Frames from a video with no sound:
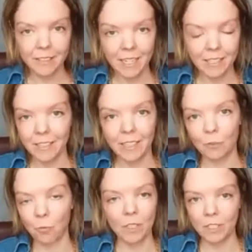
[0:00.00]
saying that
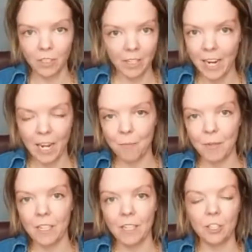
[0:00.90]
that's what's going to
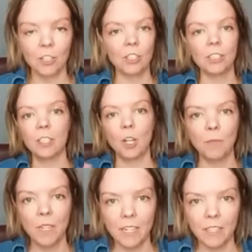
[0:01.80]
happen. There's just
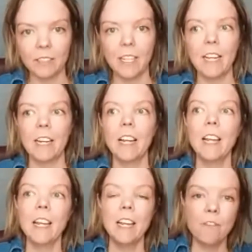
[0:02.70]
some data saying
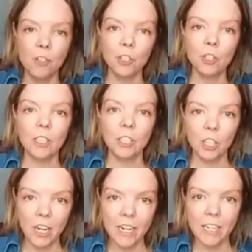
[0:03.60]
if you stretch
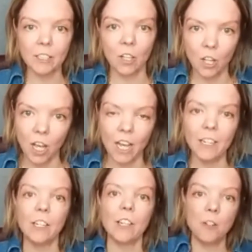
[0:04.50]
your anus a
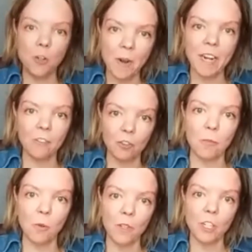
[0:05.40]
lot, you might have
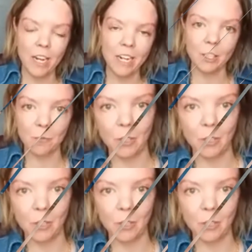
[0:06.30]
trouble with your anus